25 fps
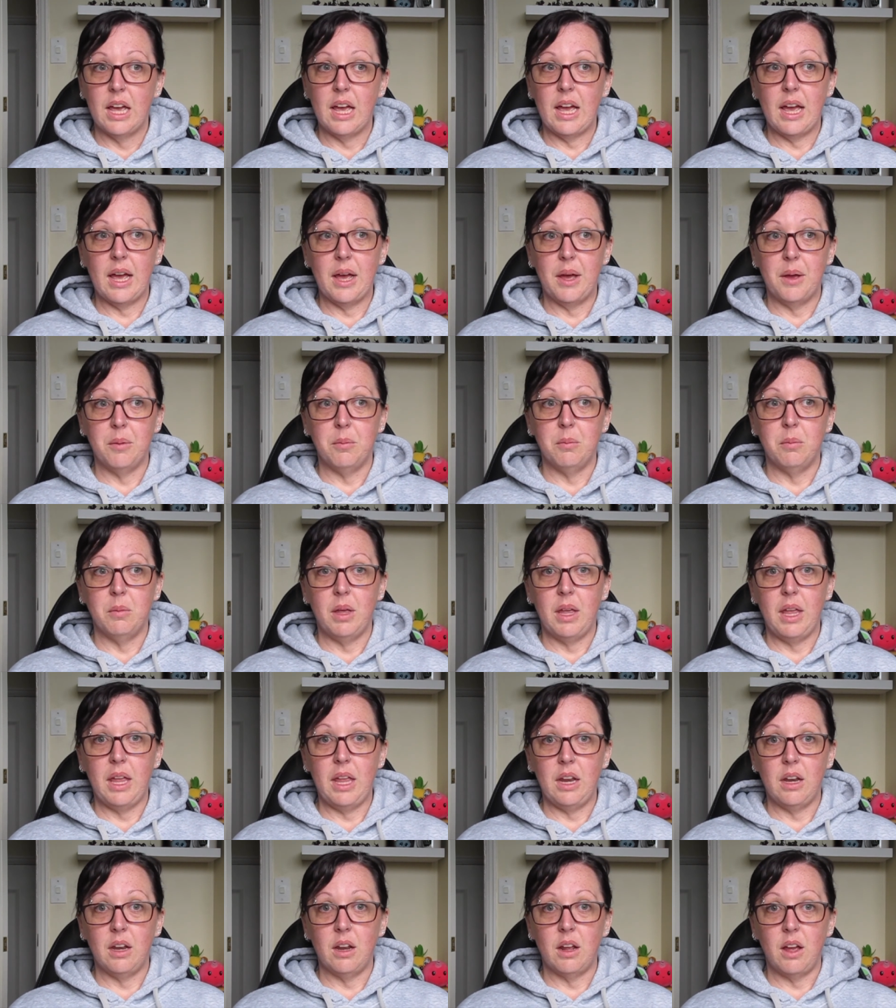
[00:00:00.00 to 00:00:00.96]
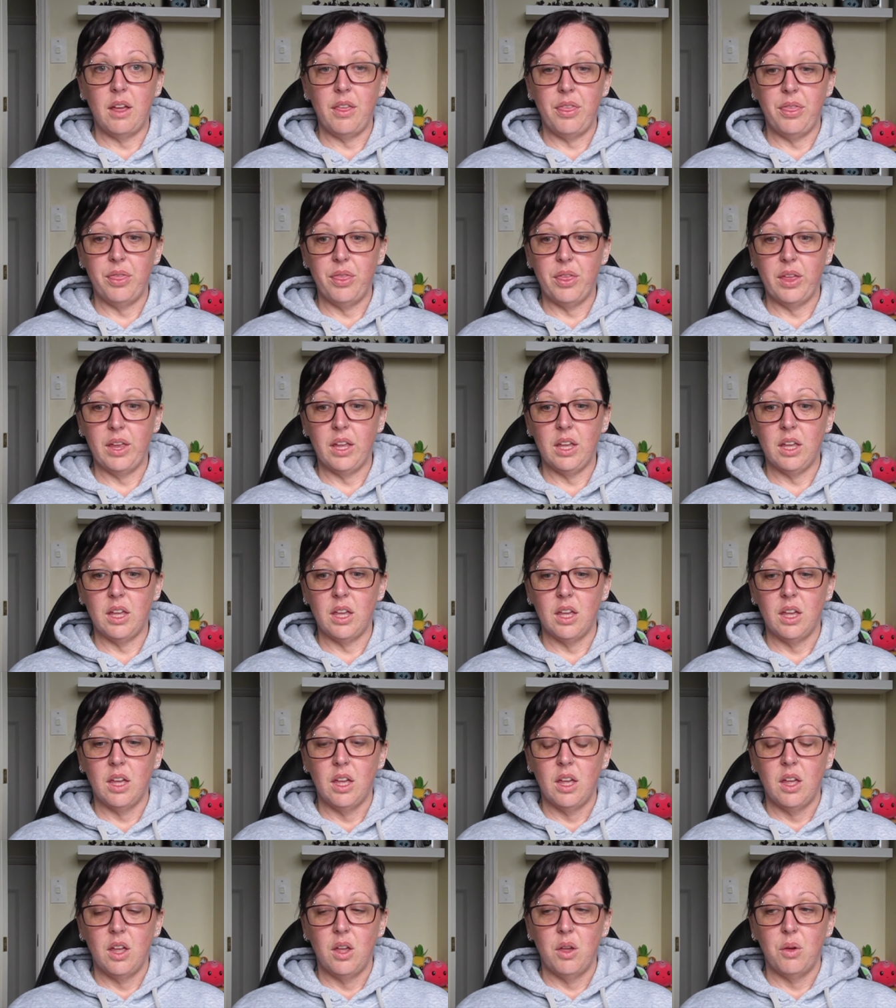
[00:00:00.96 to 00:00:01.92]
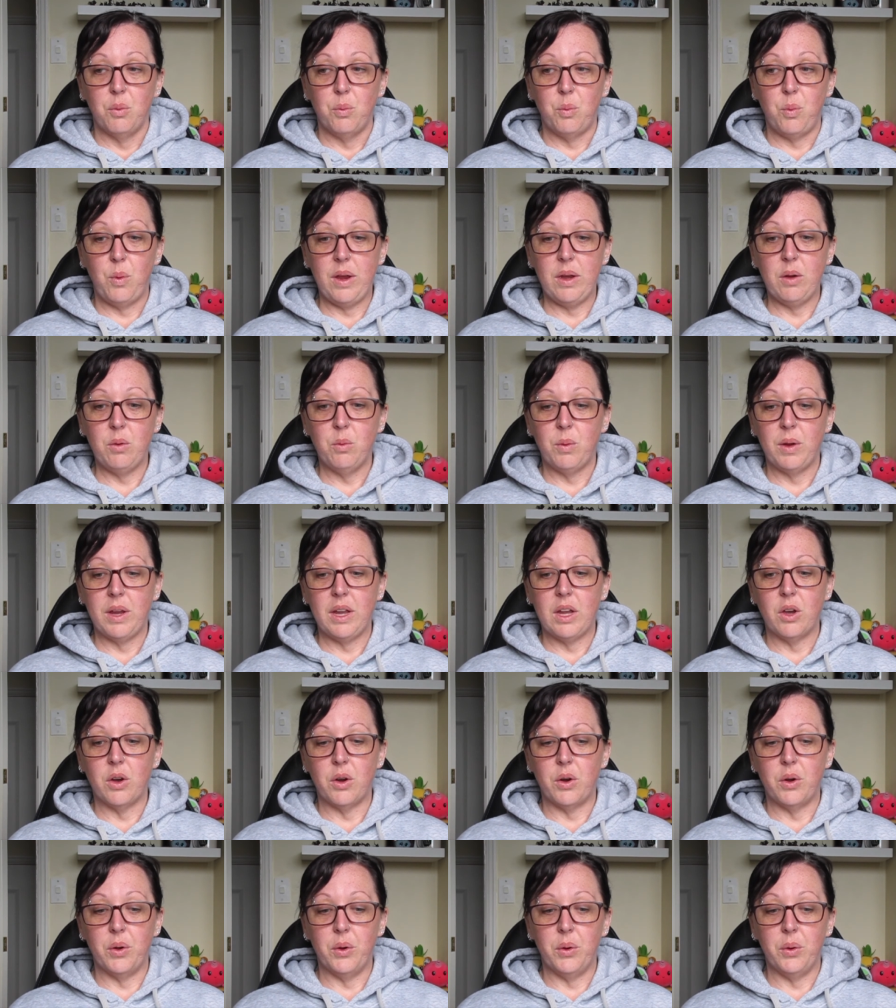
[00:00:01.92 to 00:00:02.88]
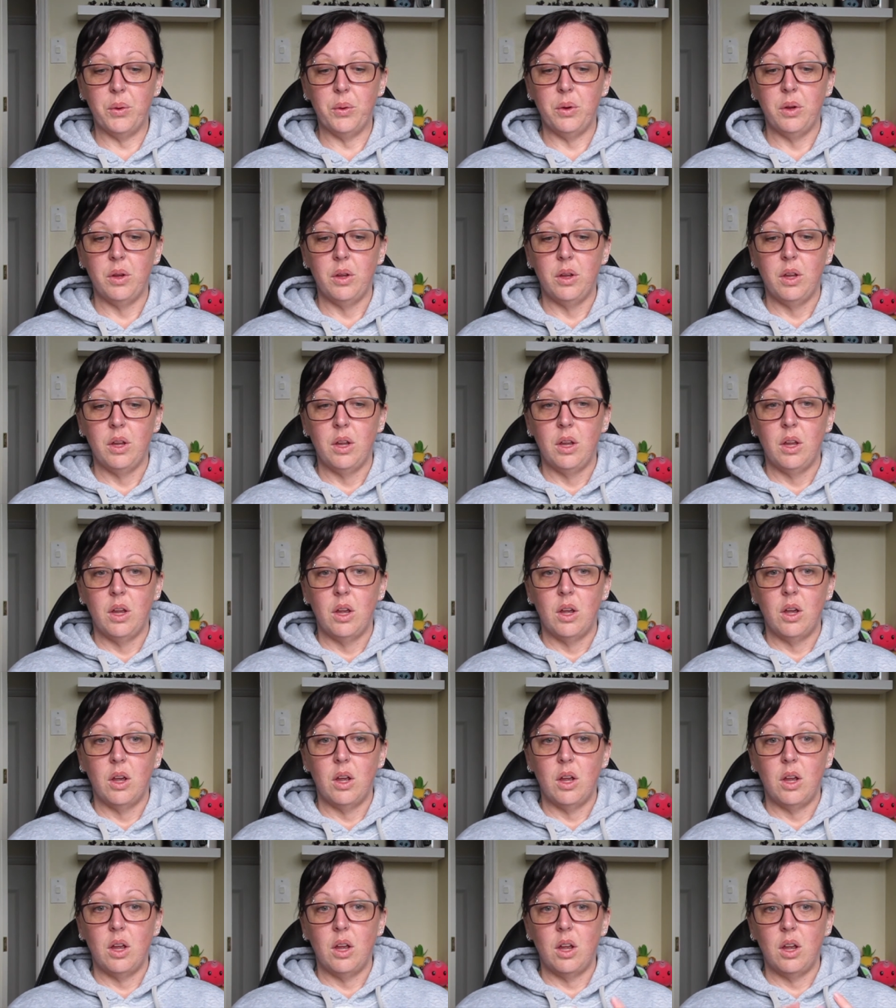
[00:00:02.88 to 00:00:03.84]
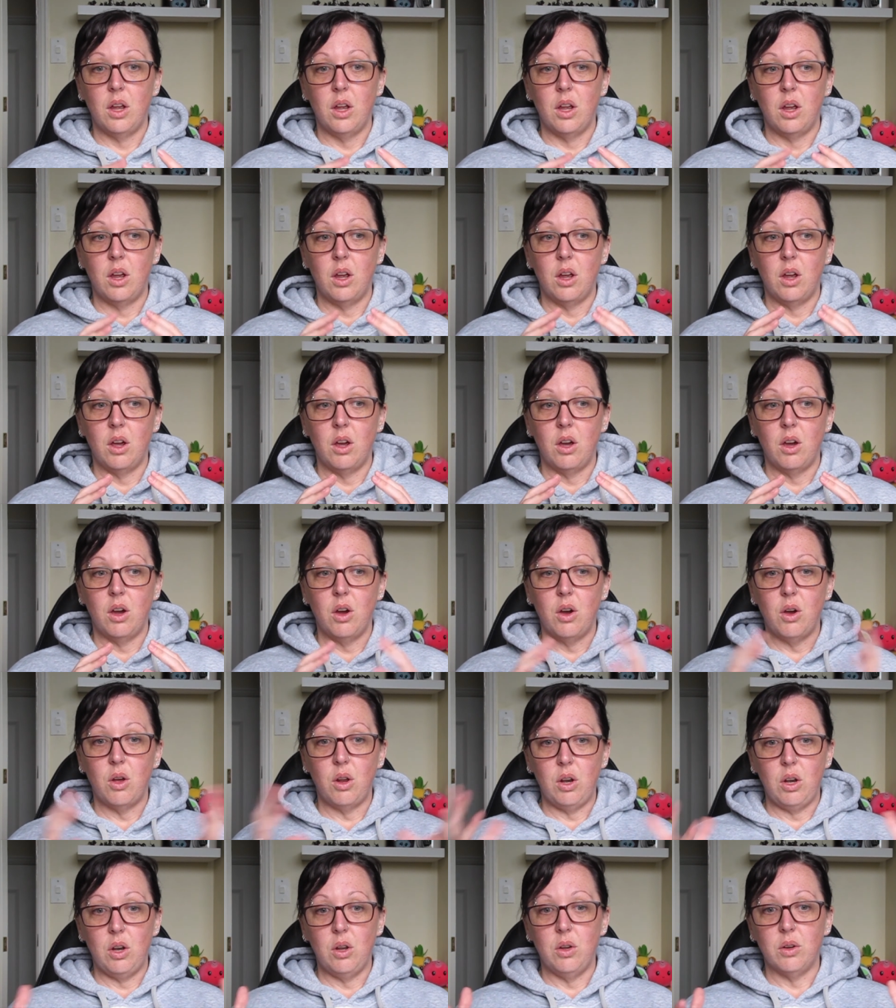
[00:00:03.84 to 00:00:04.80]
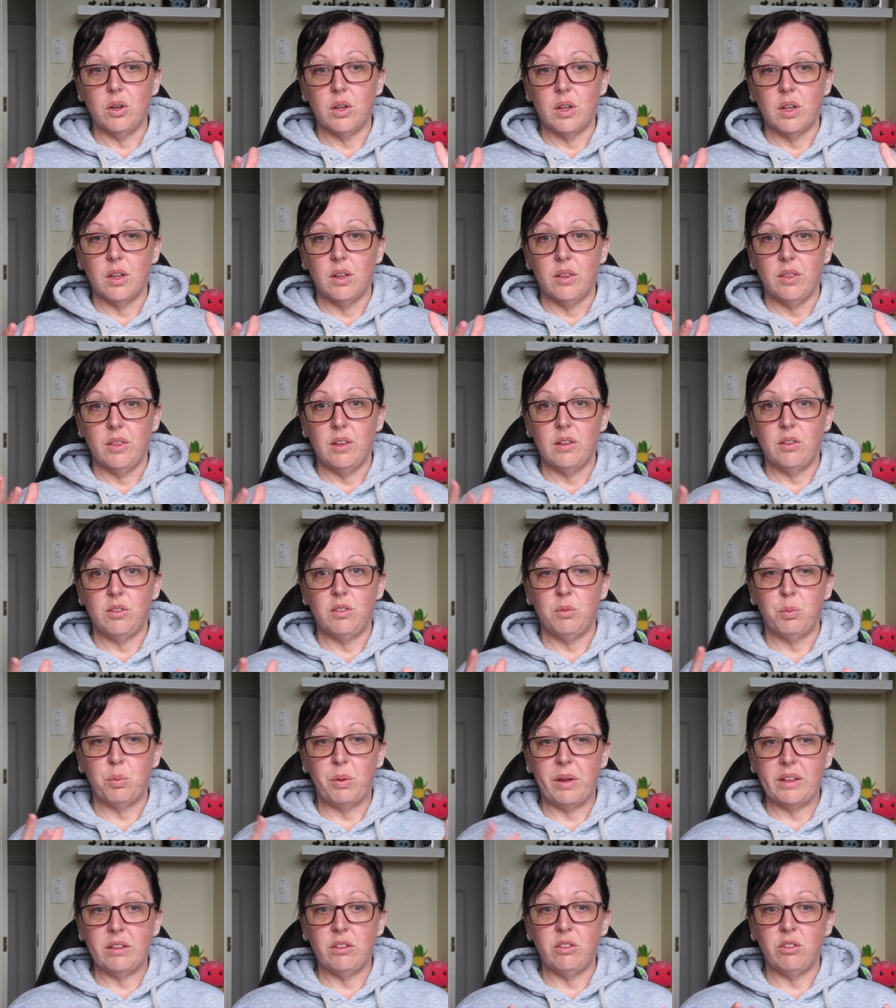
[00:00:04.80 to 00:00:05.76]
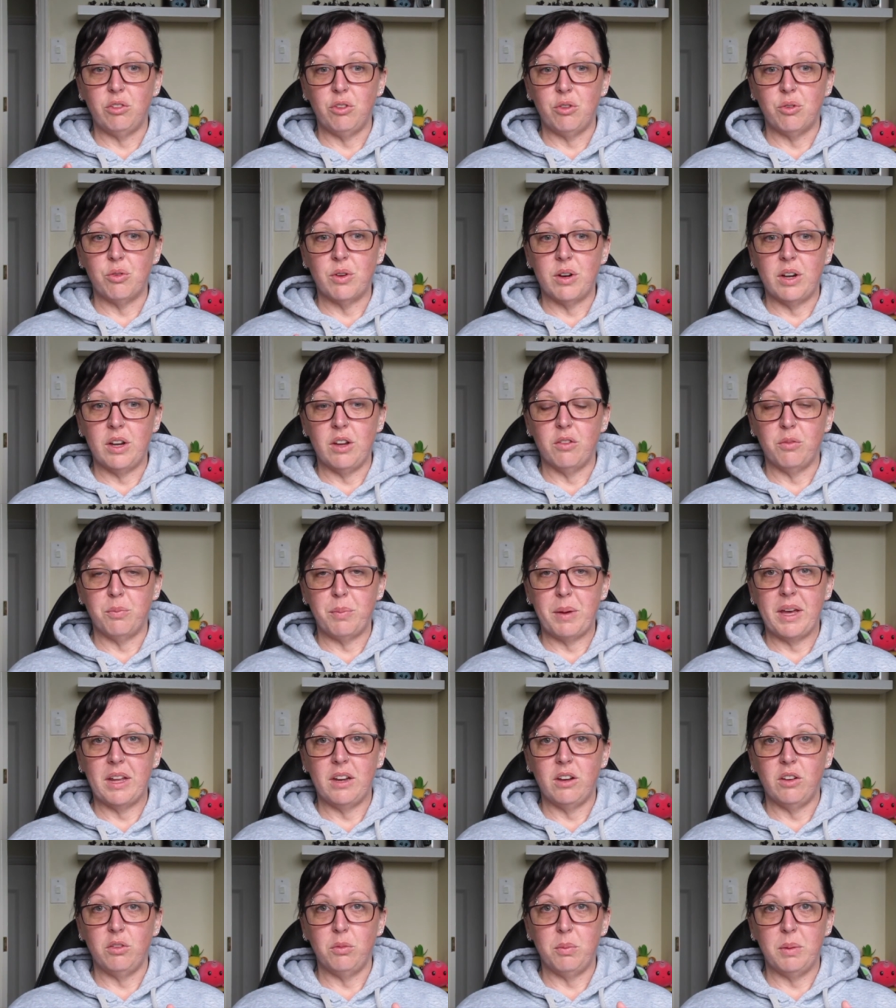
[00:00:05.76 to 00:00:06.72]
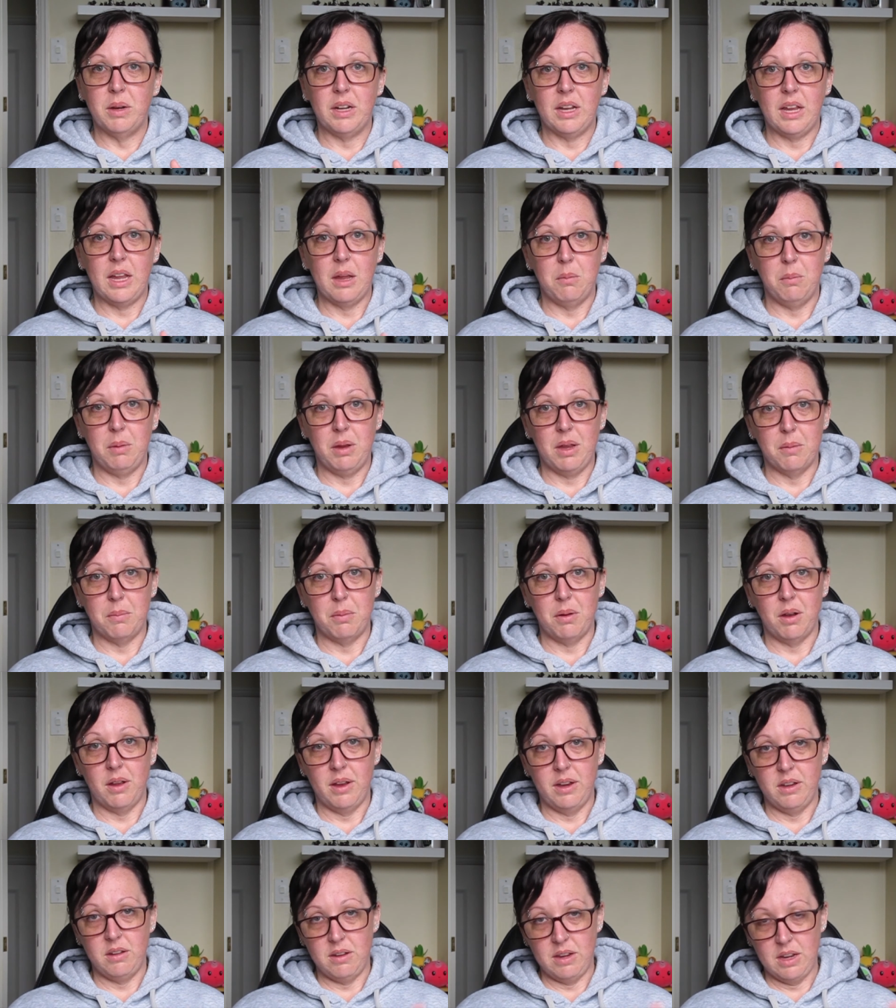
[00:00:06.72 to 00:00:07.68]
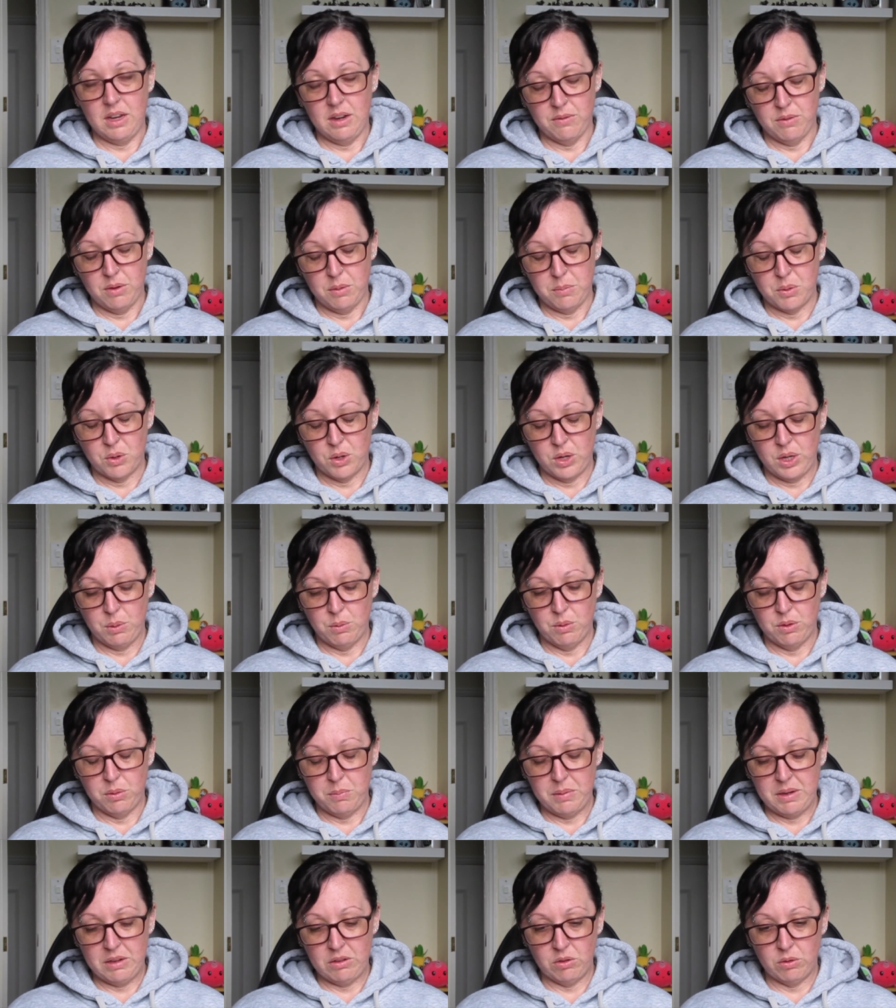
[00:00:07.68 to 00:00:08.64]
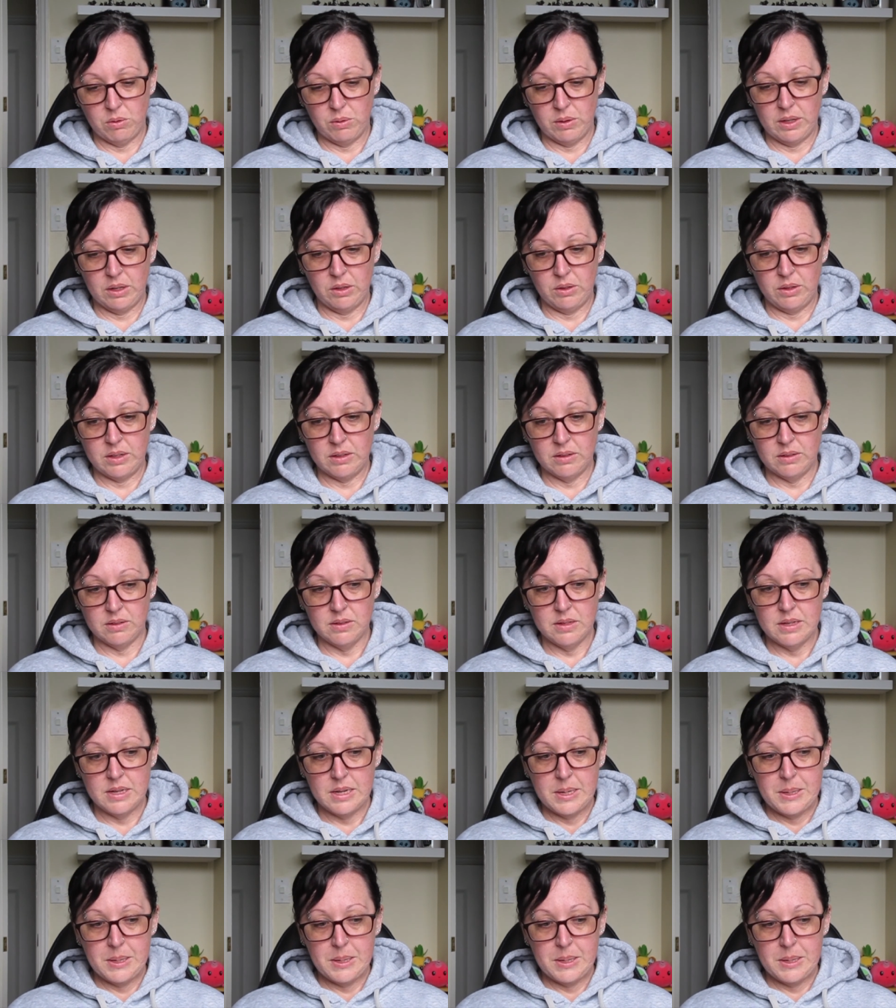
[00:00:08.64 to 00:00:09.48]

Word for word: Um, and I think when we go, oh, look, this one story of punishment can be applied to everybody with mental illness,